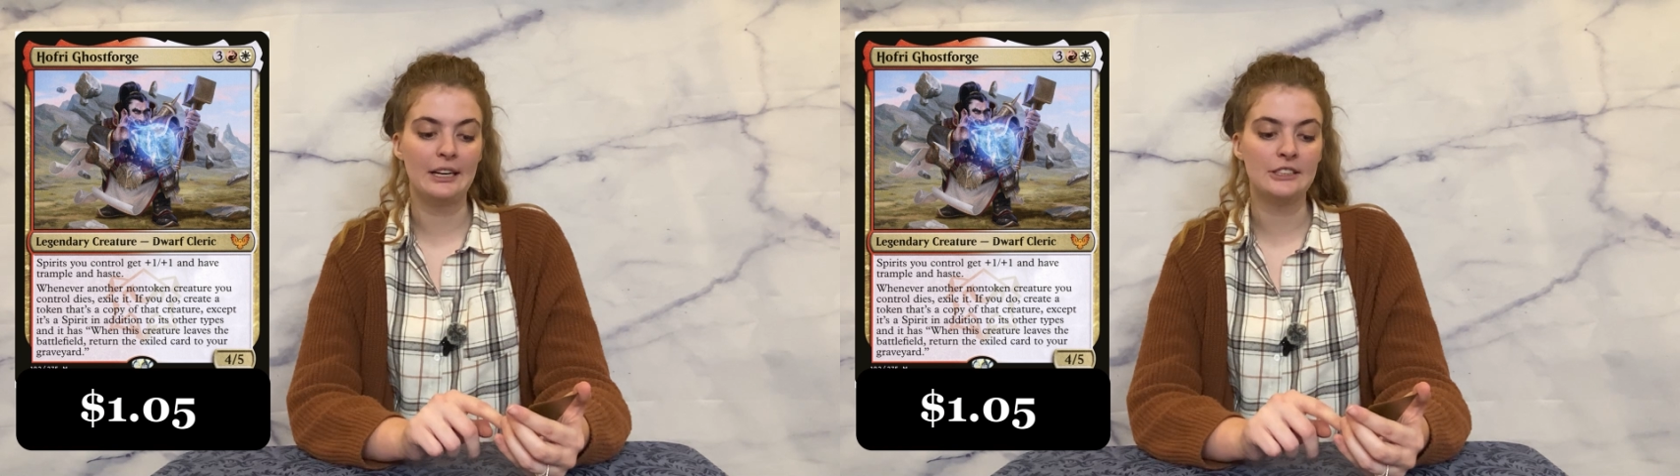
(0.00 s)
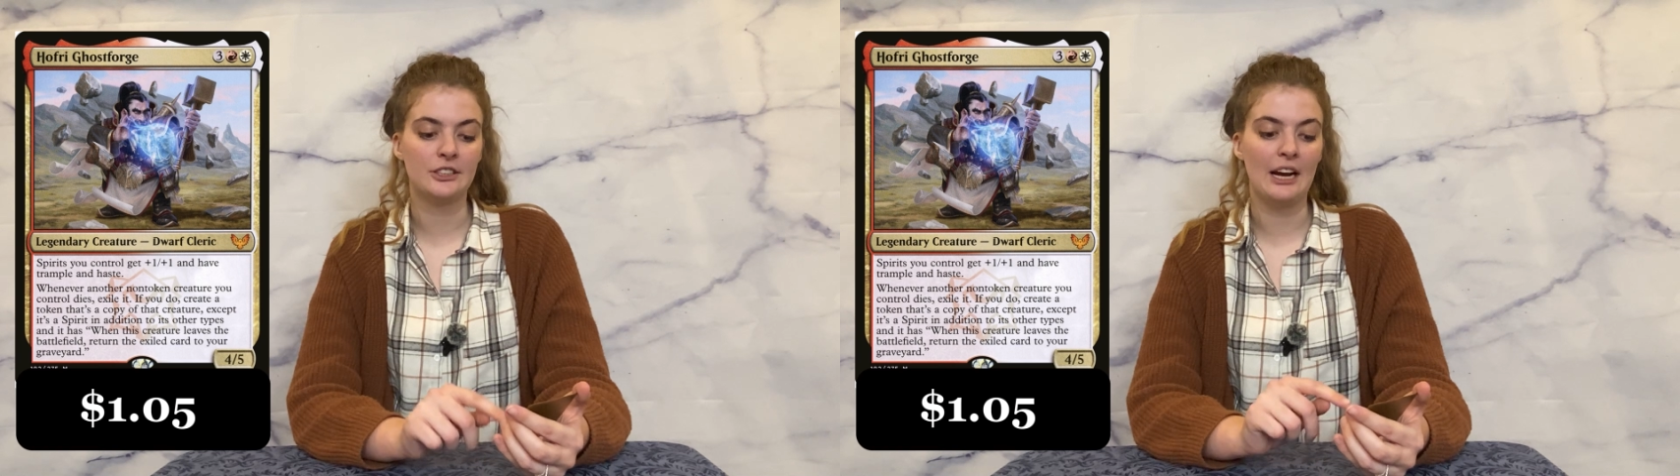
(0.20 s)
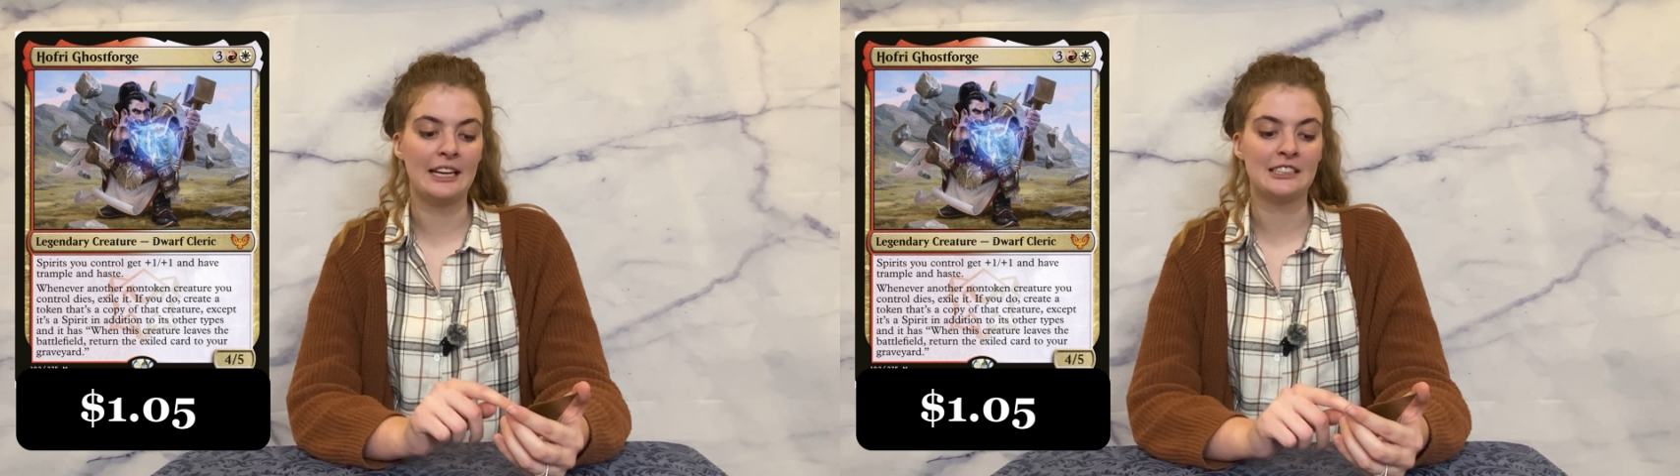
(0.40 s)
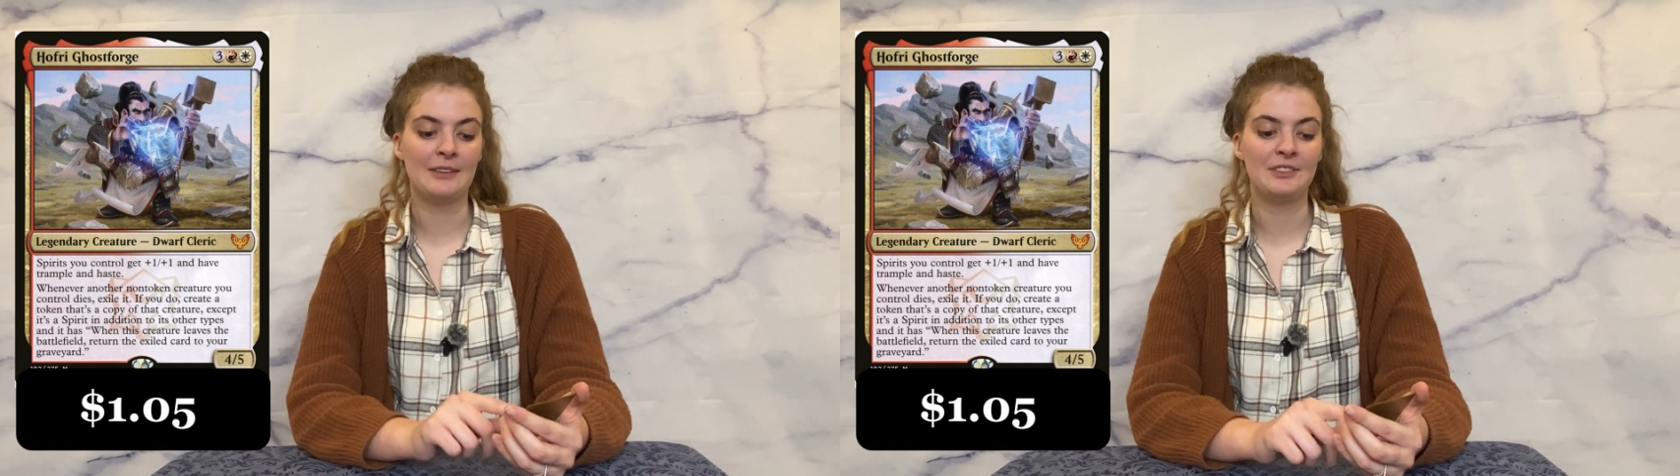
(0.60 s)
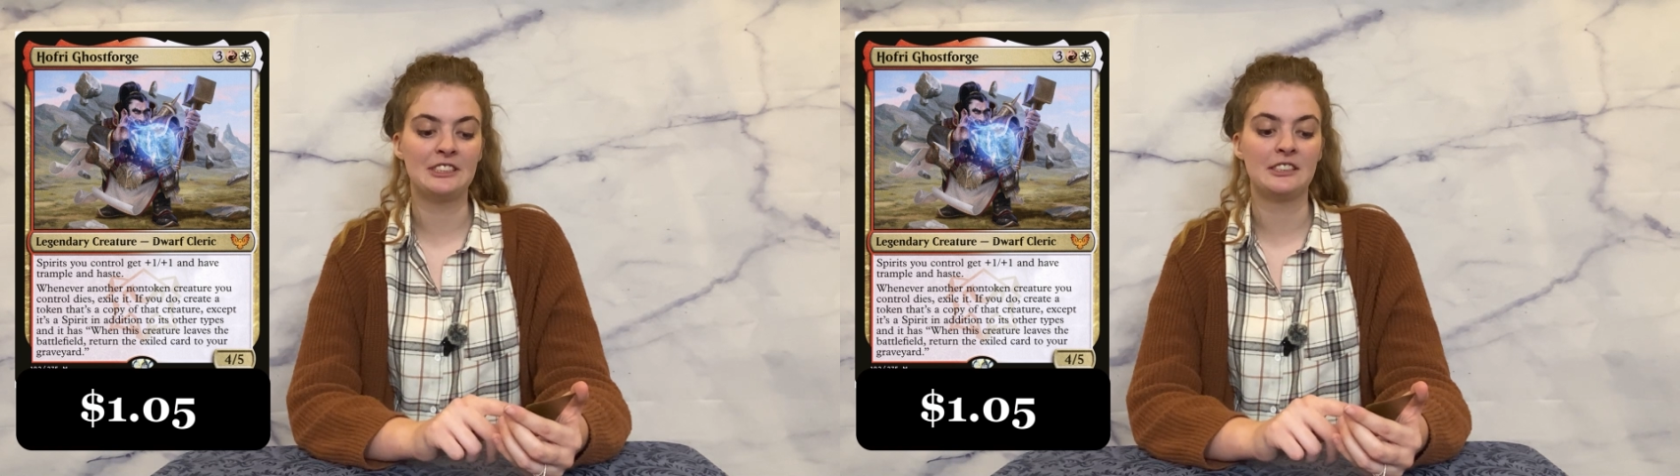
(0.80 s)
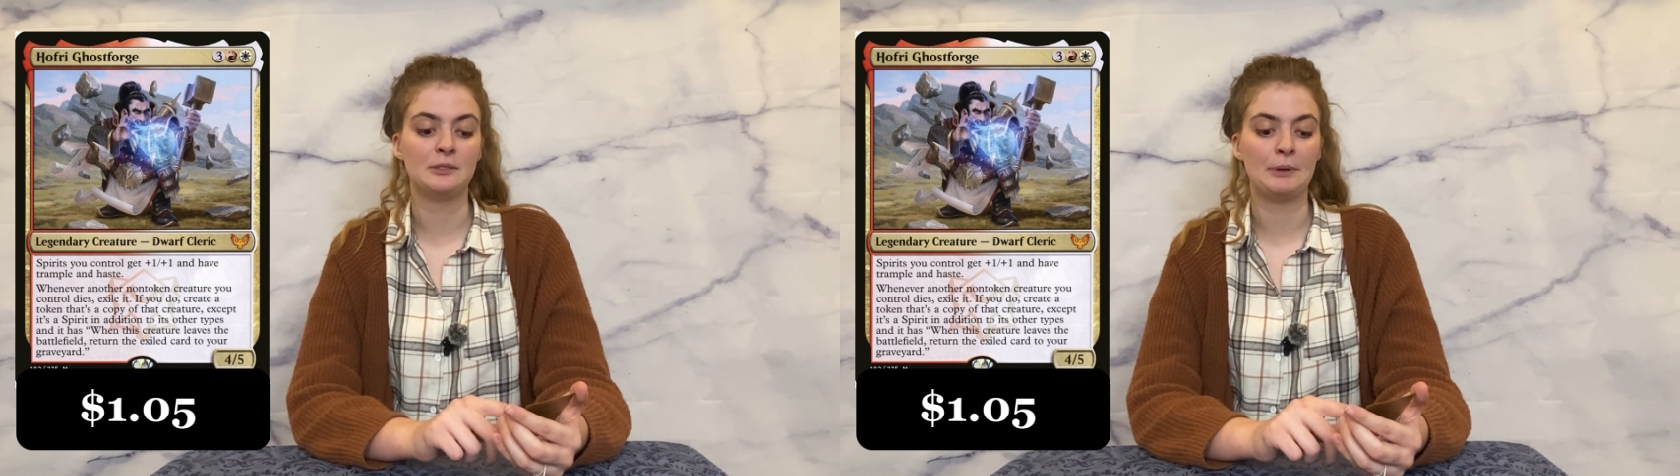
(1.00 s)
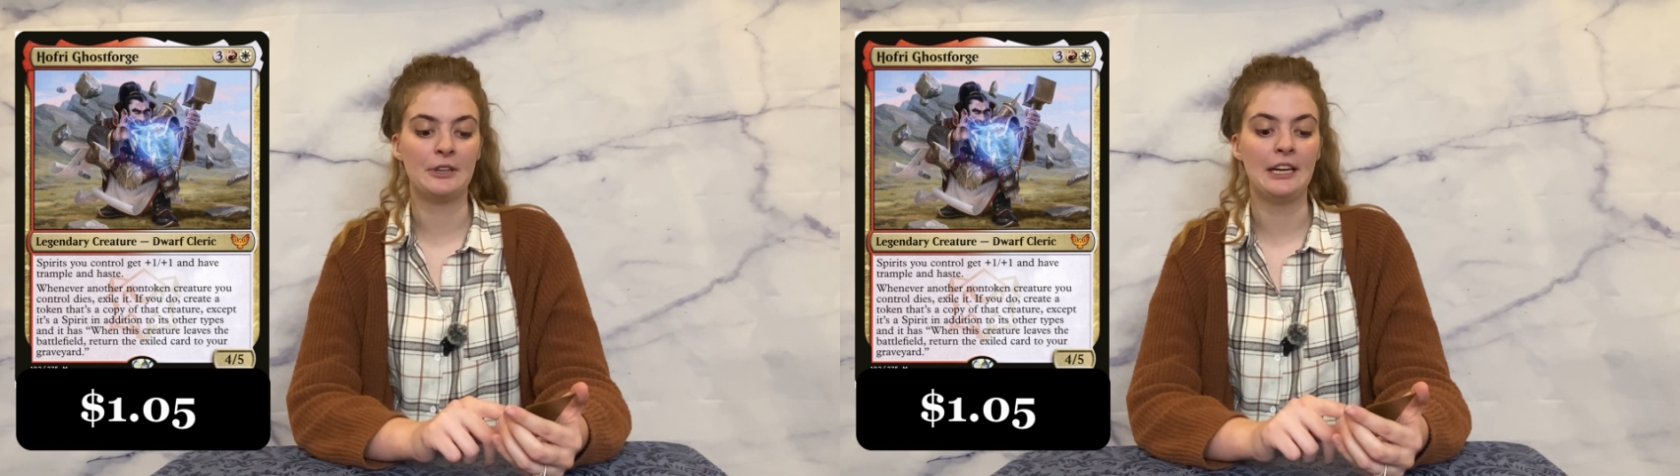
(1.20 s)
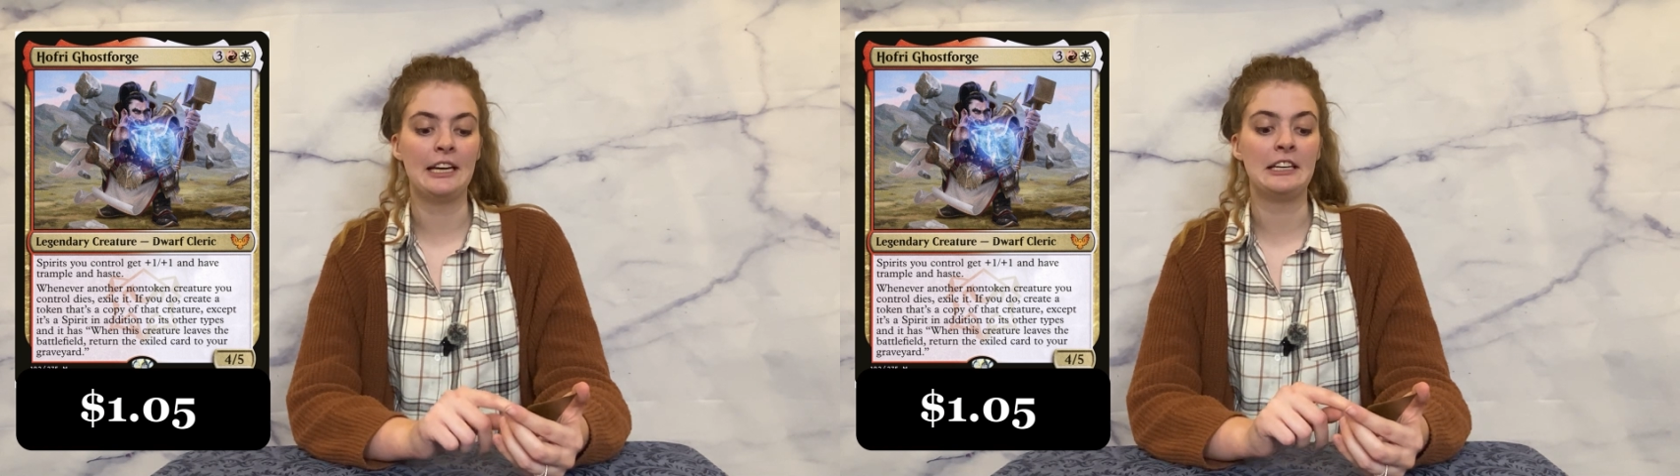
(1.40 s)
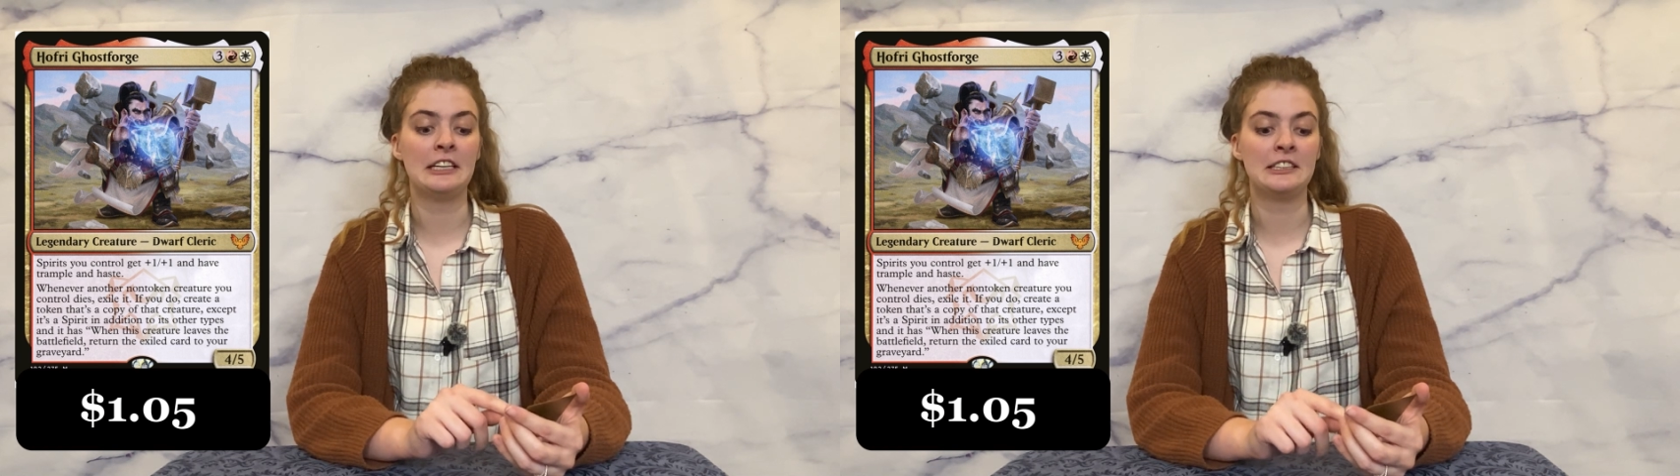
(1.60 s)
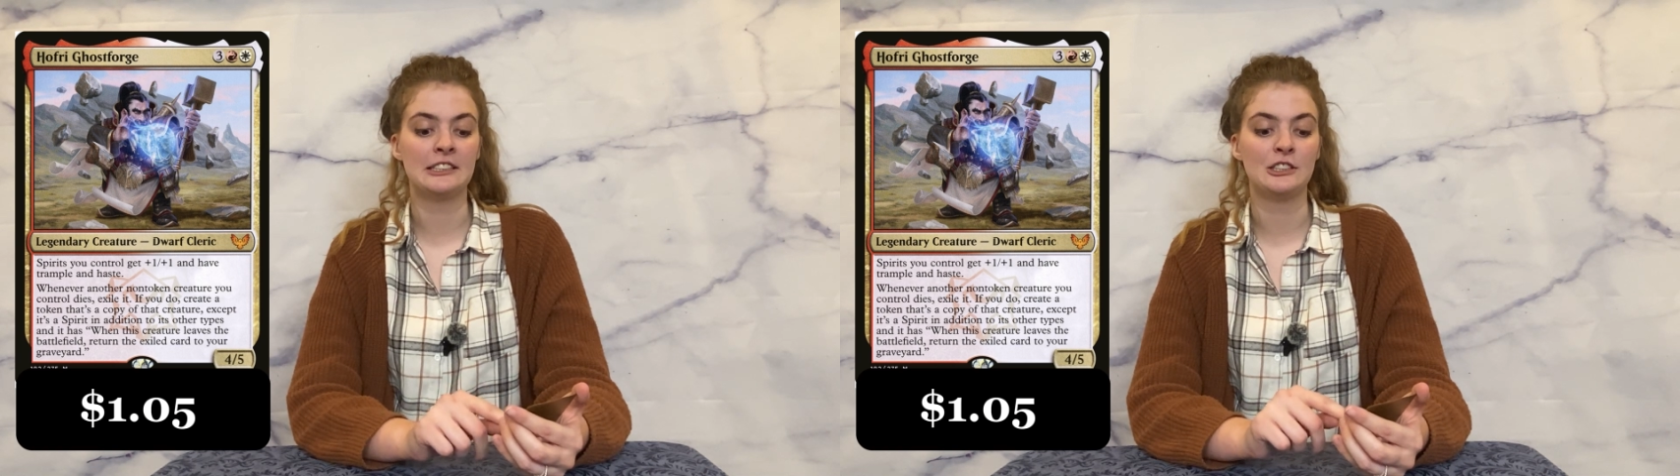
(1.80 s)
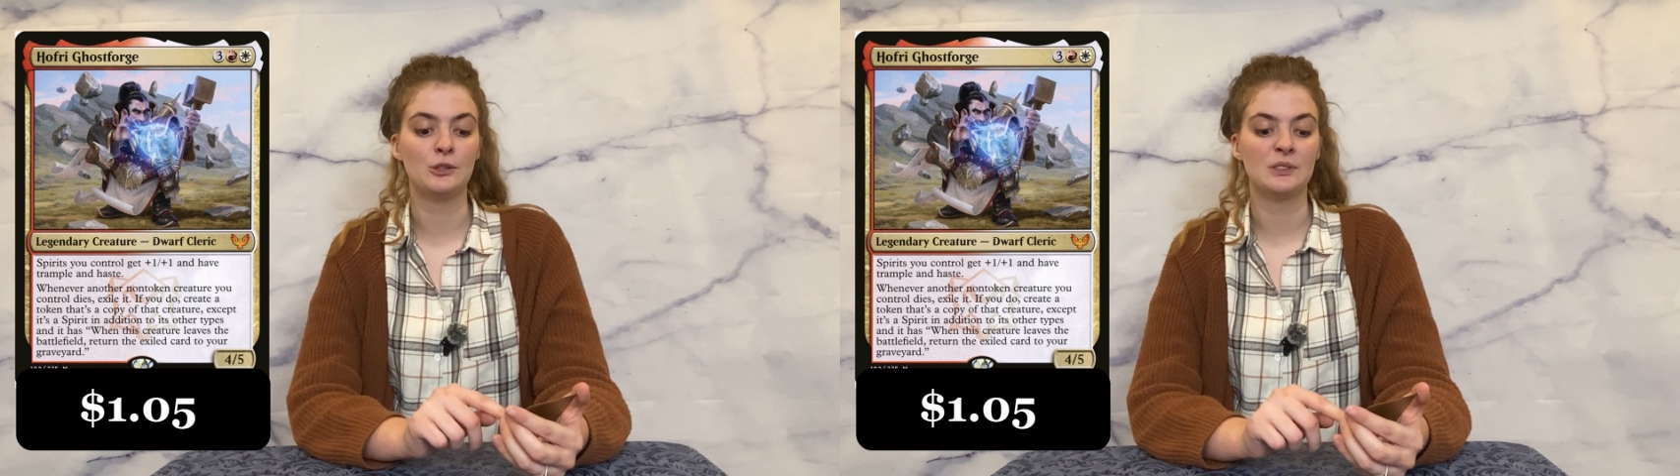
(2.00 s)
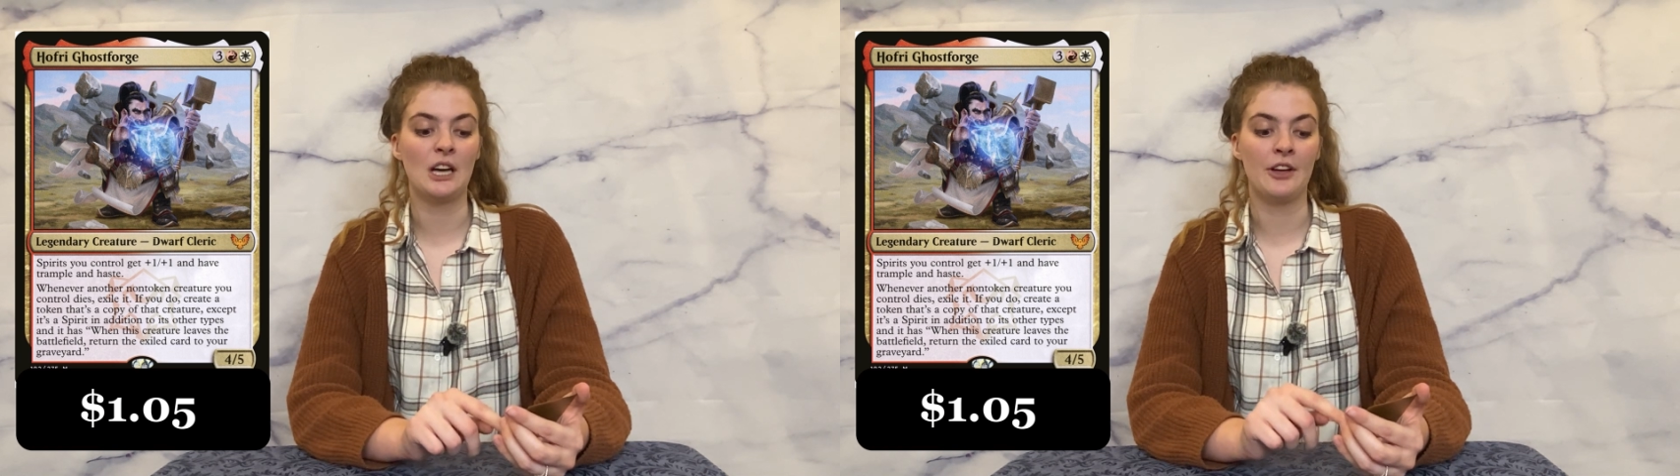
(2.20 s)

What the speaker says: creature except its spirit in addition to its